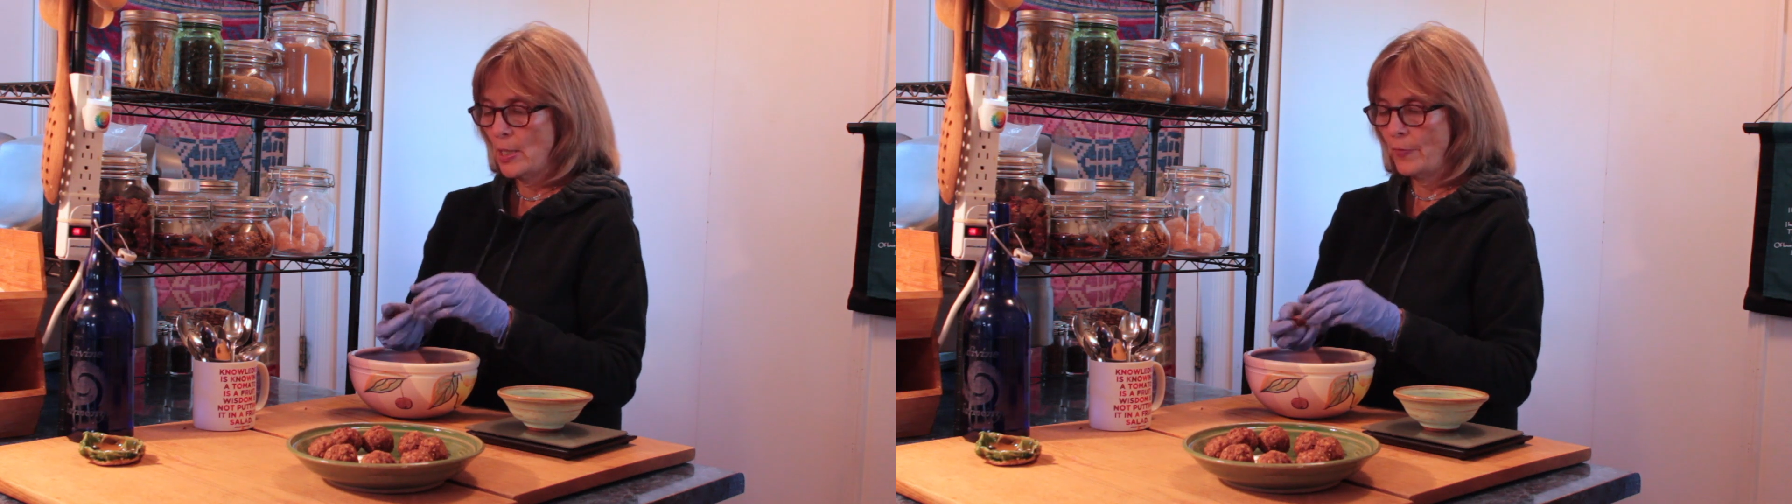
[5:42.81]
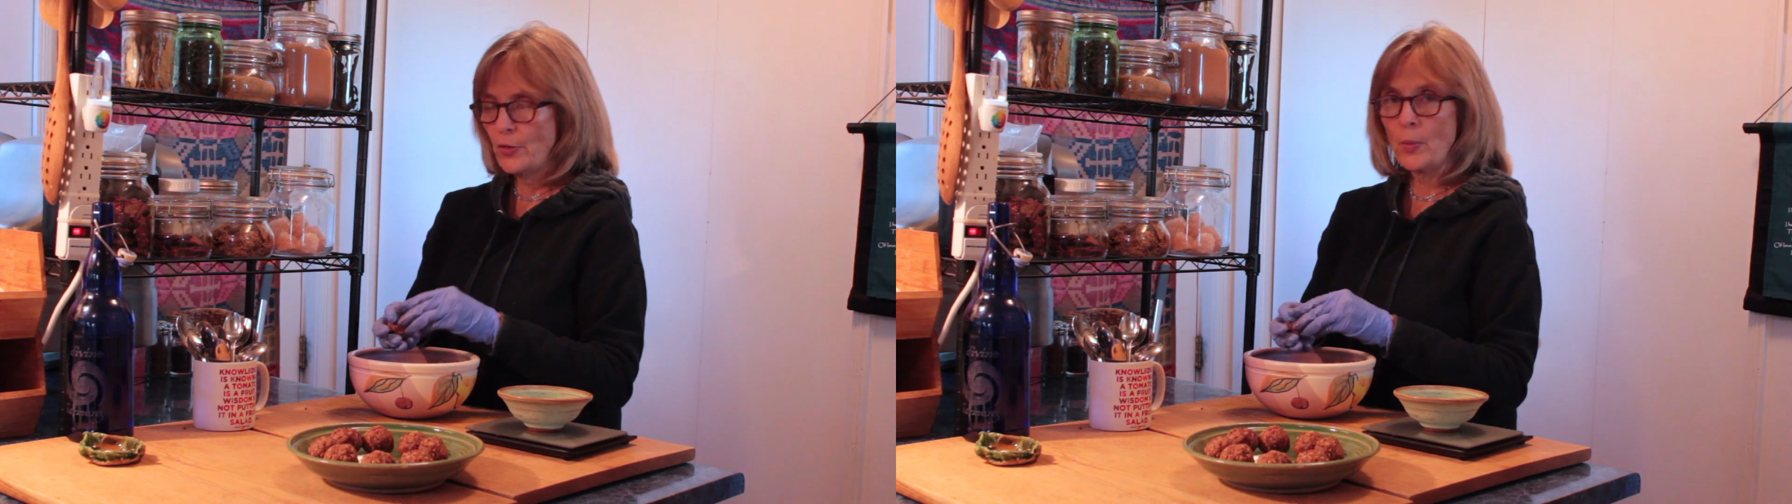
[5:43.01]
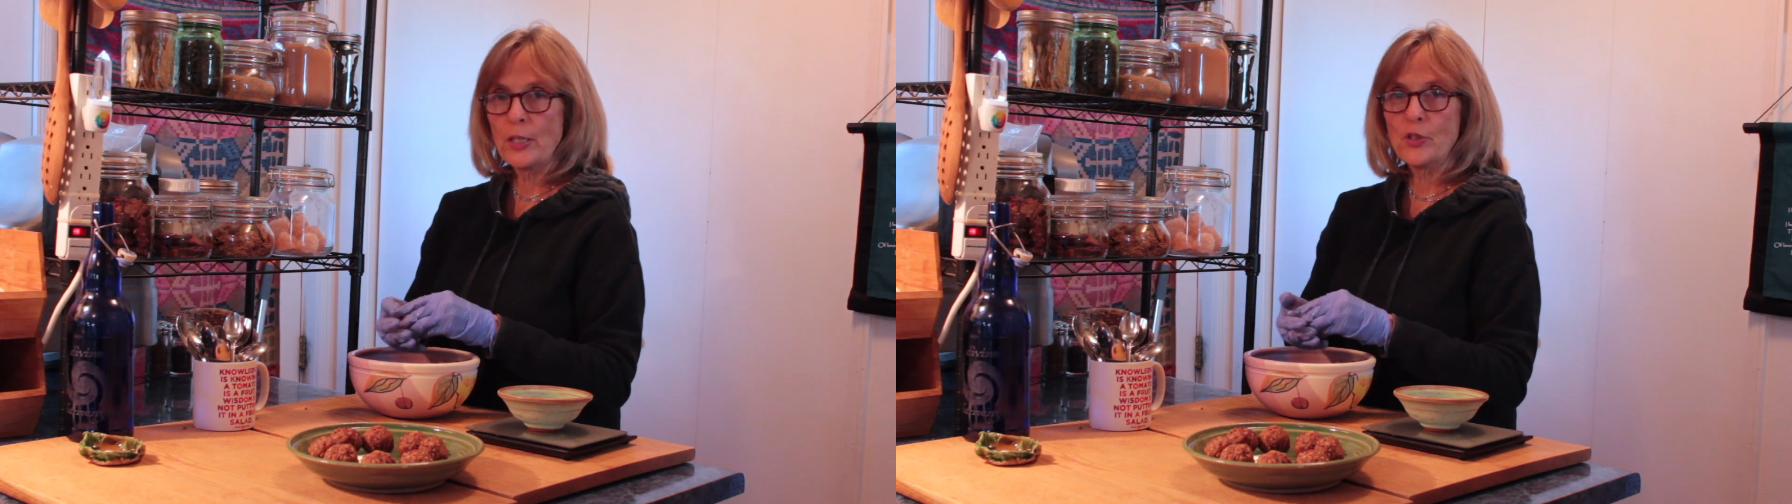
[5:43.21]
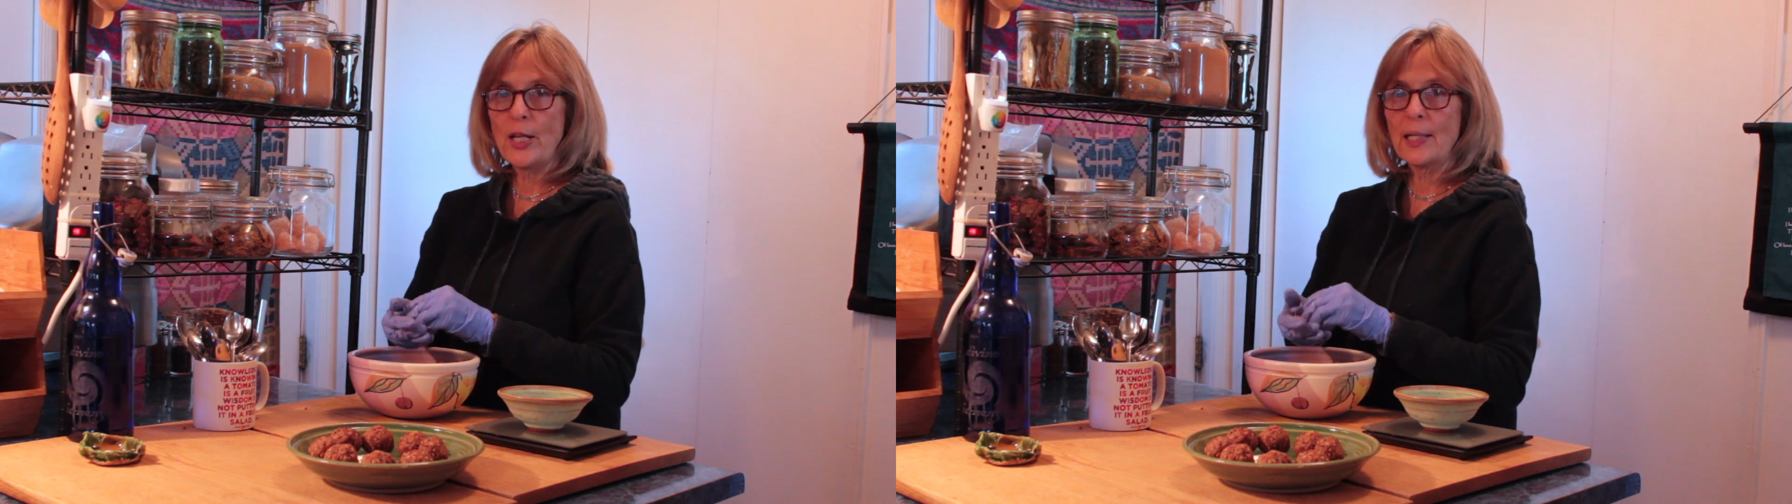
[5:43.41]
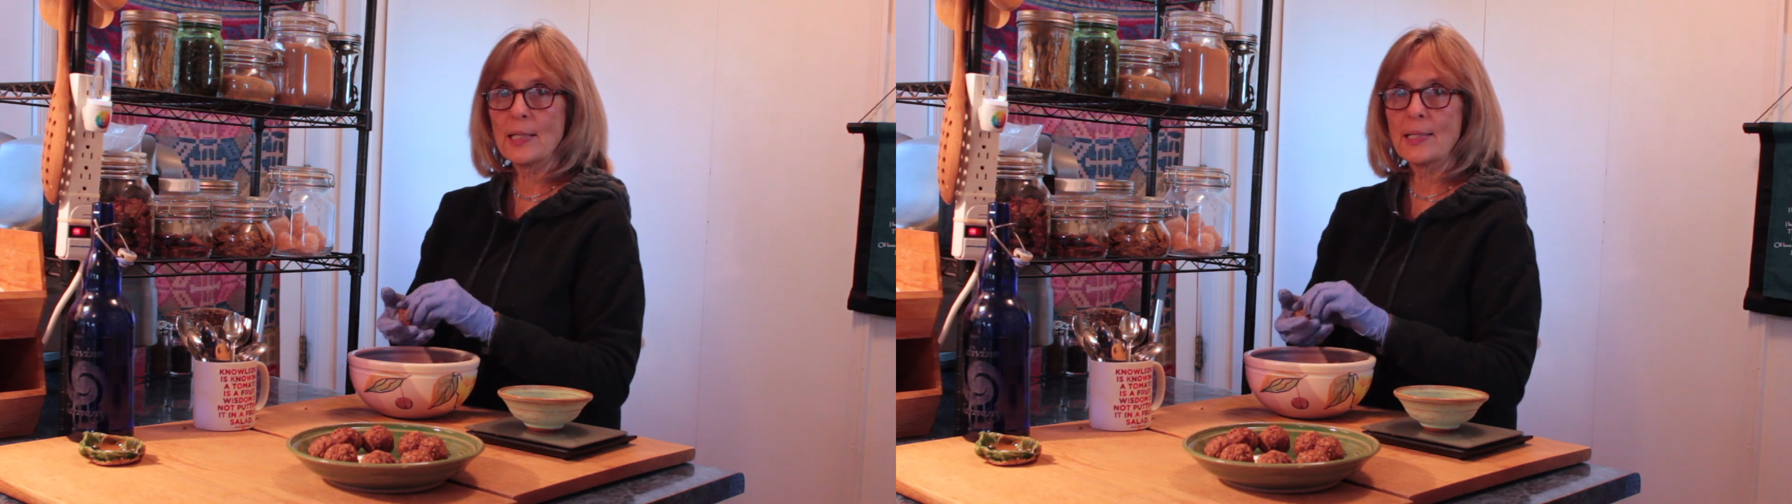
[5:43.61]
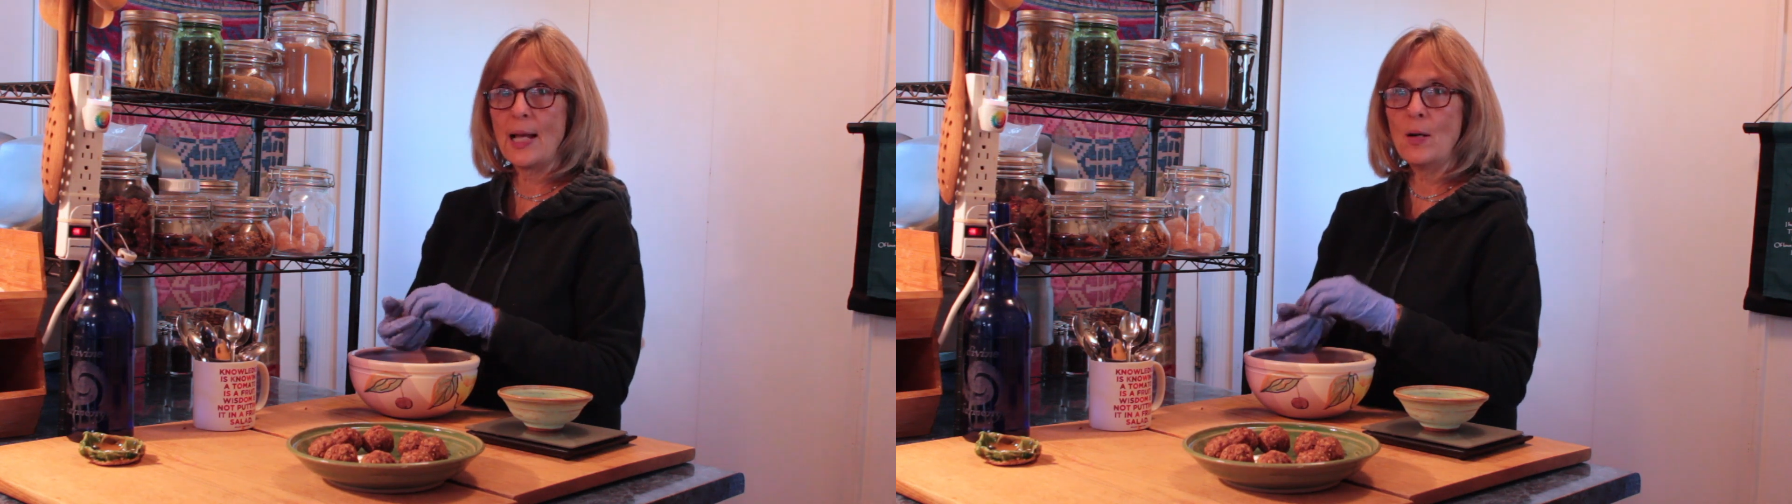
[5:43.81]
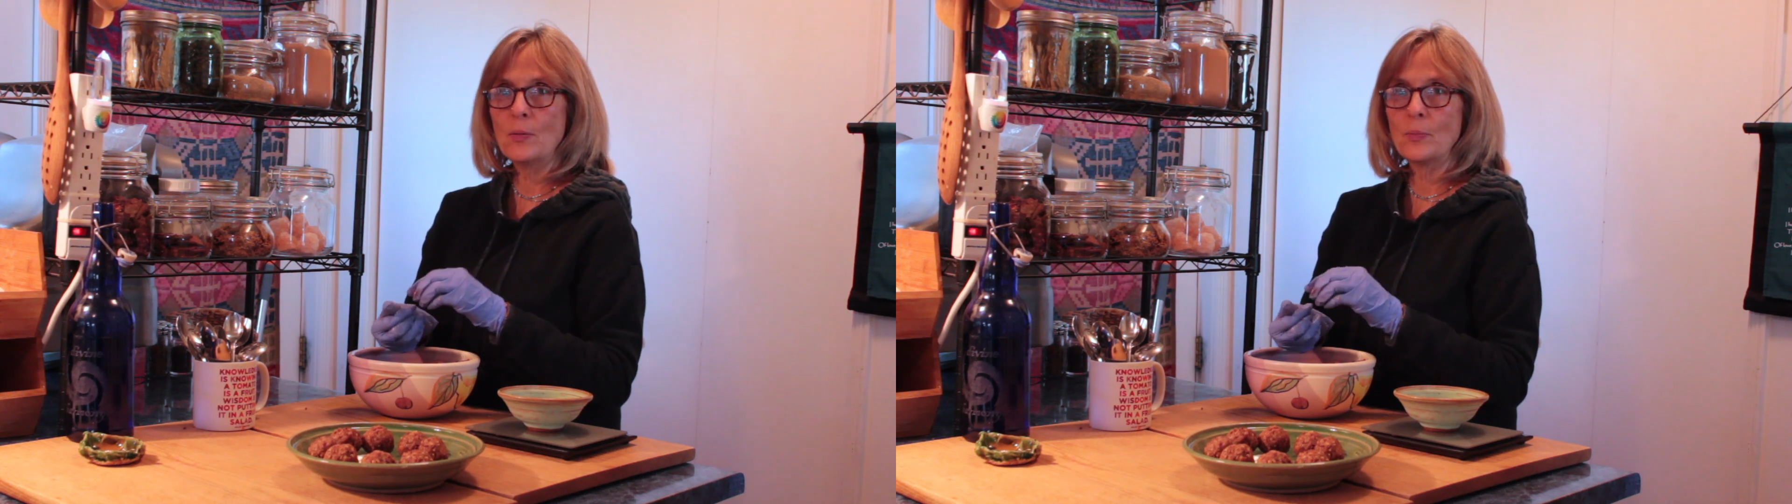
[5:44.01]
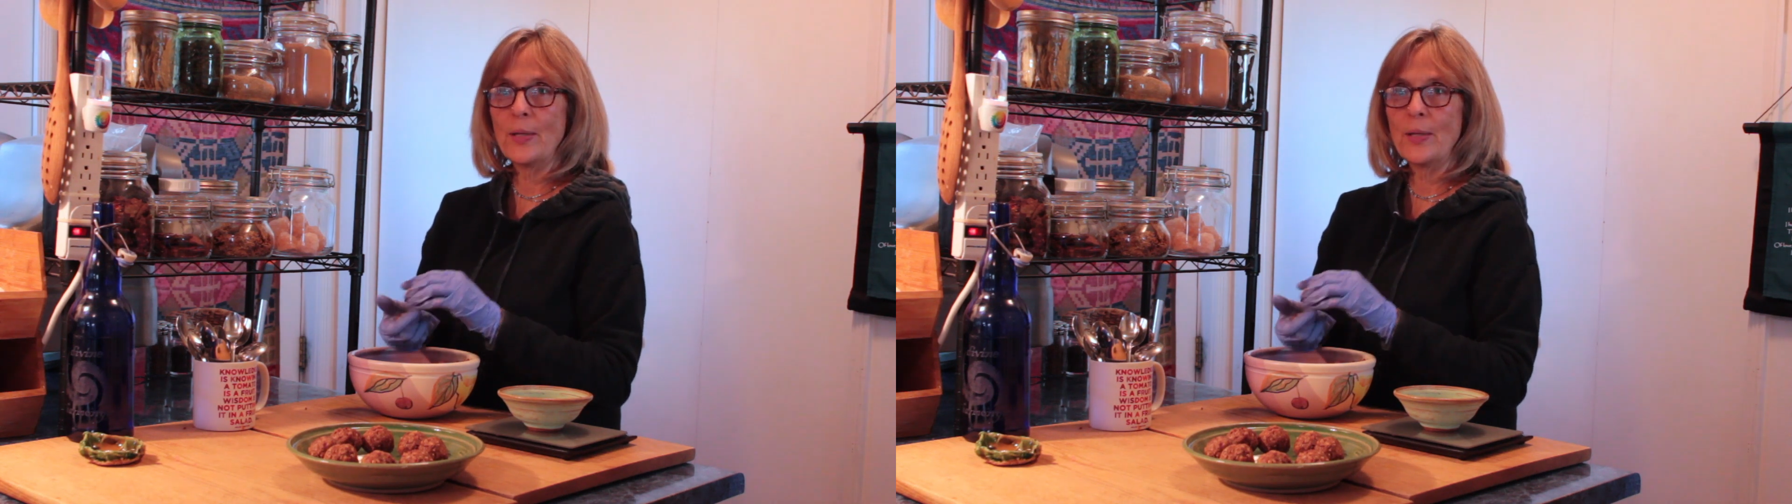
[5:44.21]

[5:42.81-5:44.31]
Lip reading: If you want to check us out,